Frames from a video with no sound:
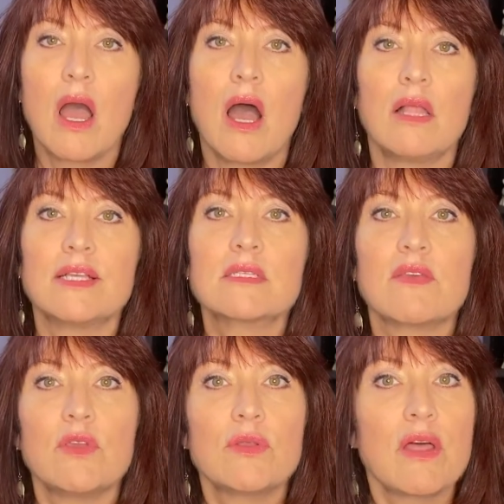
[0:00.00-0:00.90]
Let's
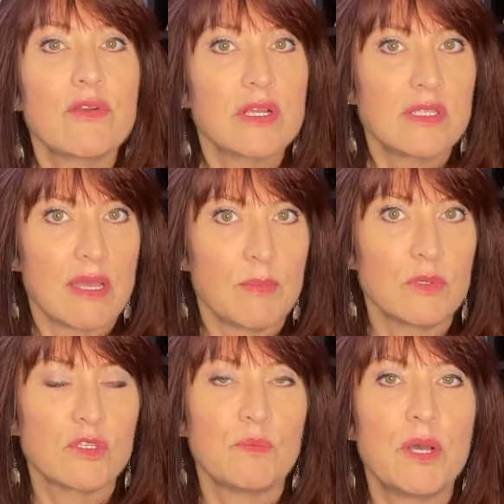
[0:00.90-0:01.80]
give you another
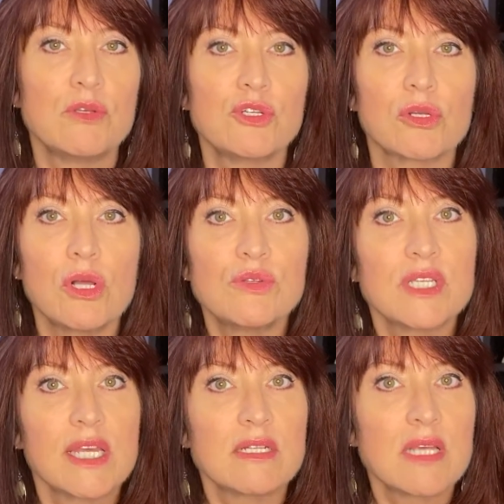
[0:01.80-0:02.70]
example. Suppose you're
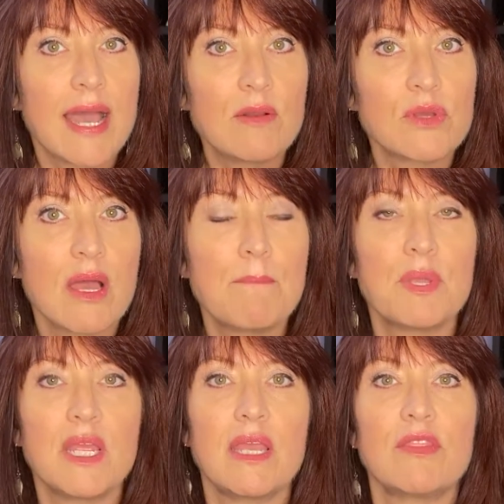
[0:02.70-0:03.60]
closing at a title
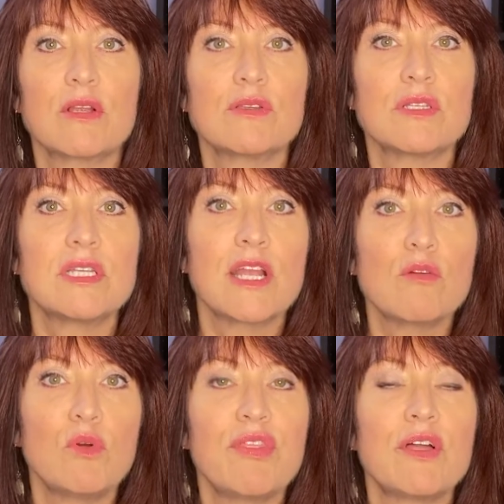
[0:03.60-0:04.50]
company, there is a
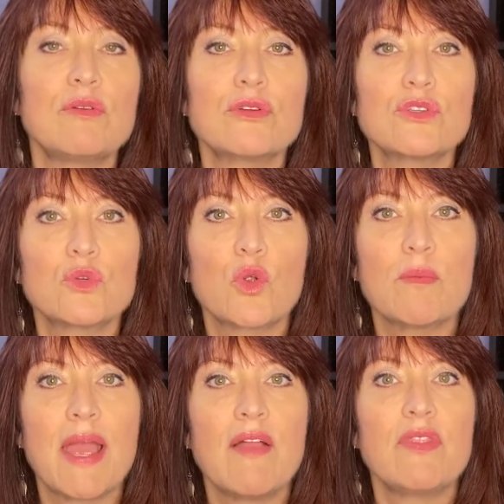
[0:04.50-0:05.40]
terrible
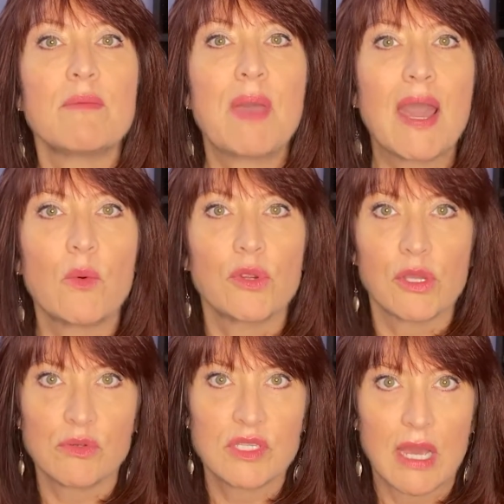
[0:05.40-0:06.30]
thunderstorm and the power
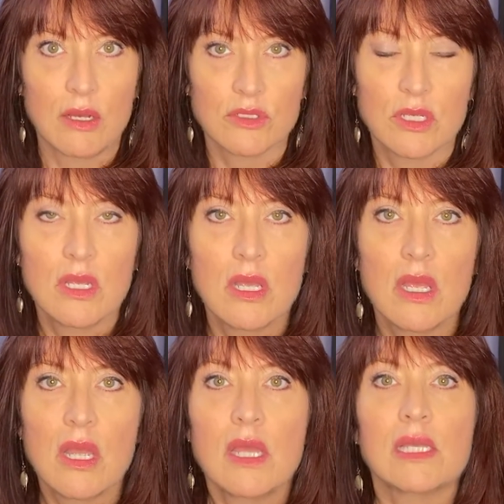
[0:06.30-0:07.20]
goes out.
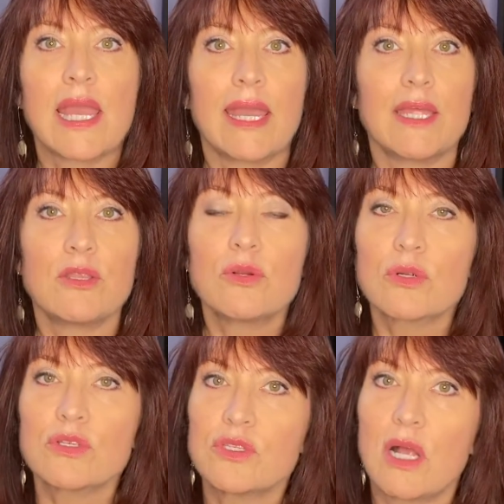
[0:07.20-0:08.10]
Can
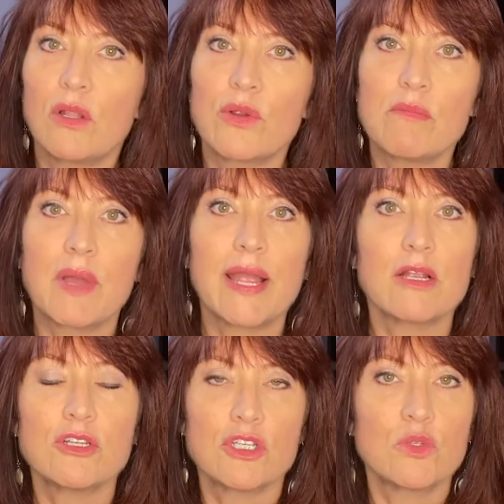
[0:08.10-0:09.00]
your seller and
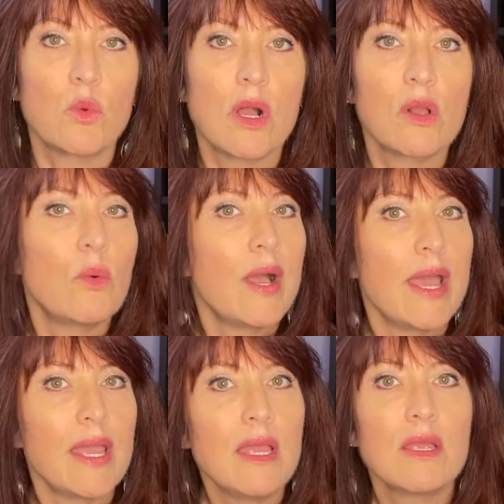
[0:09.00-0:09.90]
buyer just walk
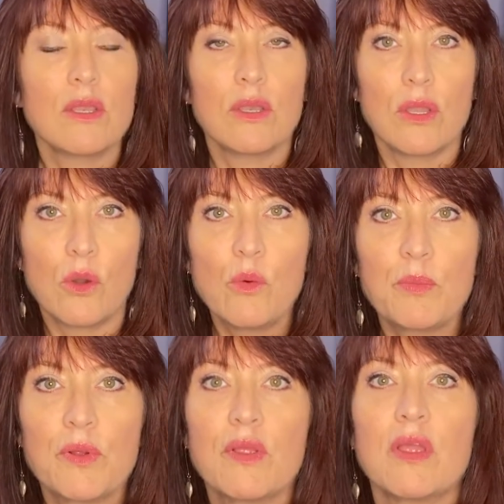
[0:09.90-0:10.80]
away? Nope.